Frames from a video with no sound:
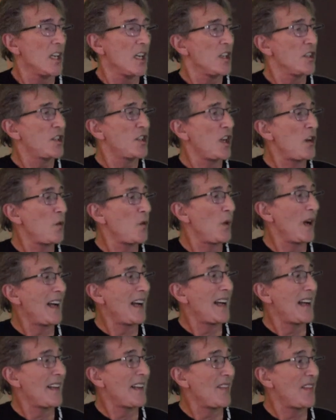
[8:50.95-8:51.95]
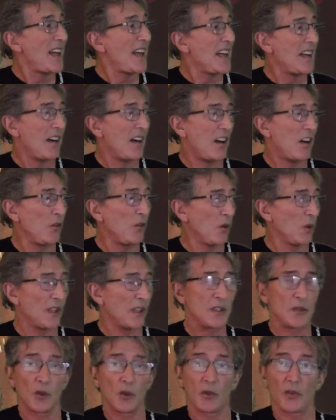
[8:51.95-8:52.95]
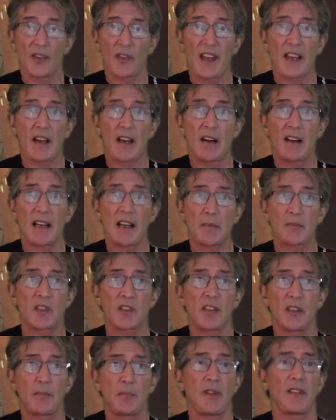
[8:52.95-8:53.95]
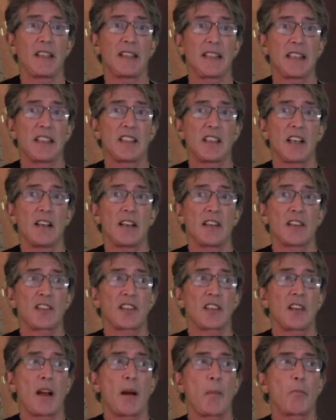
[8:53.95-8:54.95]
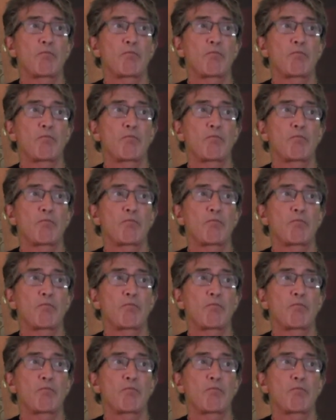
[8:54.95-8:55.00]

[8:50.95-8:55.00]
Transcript: So they are, all in all, they are absolutely brilliant guitars.